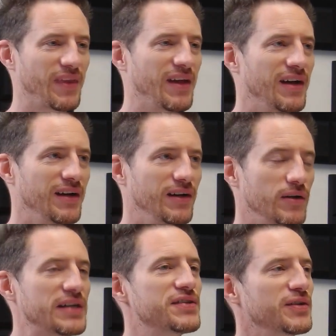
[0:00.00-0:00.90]

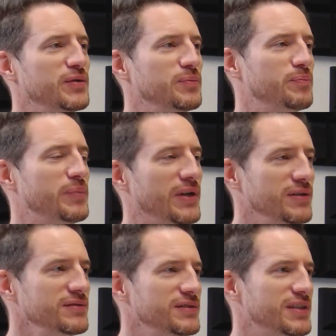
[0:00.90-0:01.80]
Okay, so
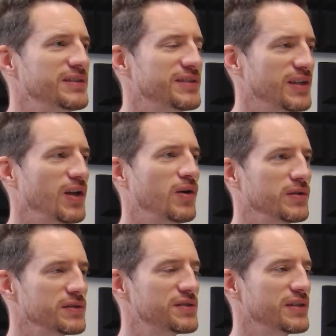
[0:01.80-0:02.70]
beyond the logs,